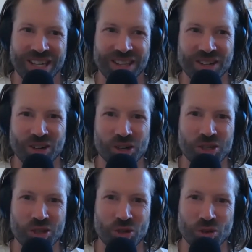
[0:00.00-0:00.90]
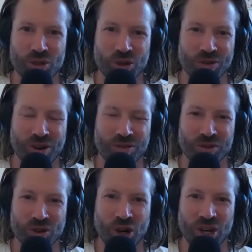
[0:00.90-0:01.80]
in the last year or so of
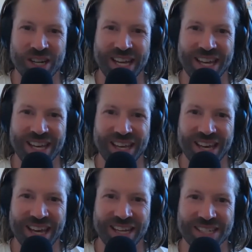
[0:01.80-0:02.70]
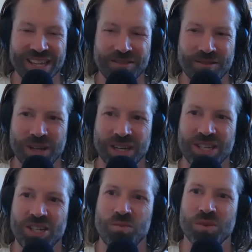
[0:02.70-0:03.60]
your holiday and stuff i'm like
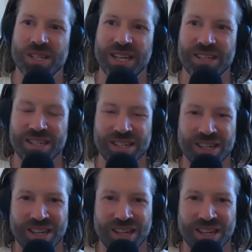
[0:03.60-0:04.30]
cheap as that's